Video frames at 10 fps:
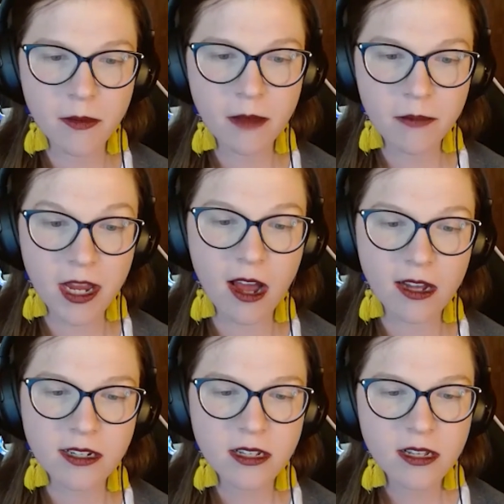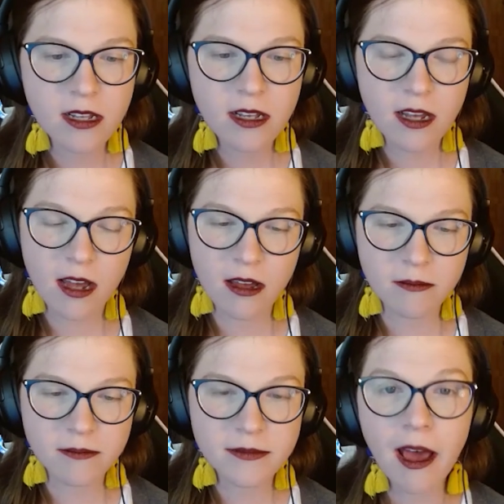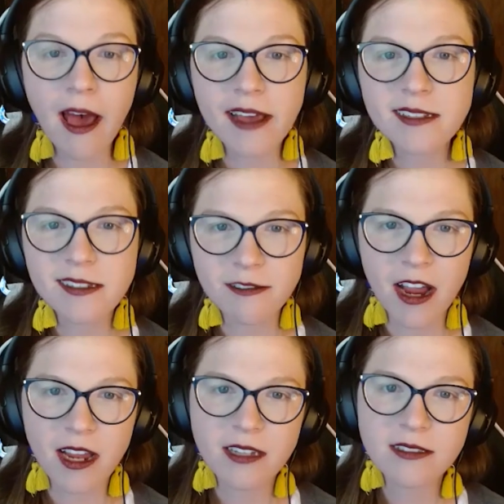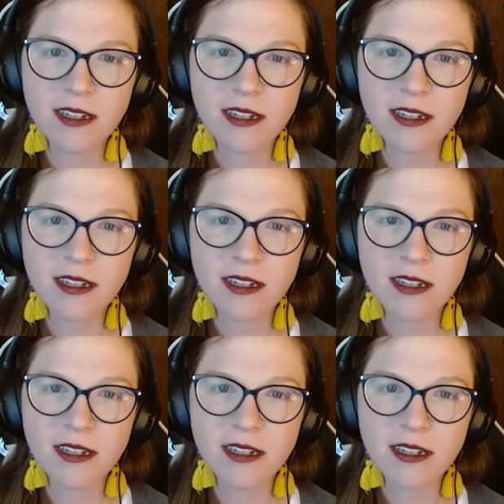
beyond us, right?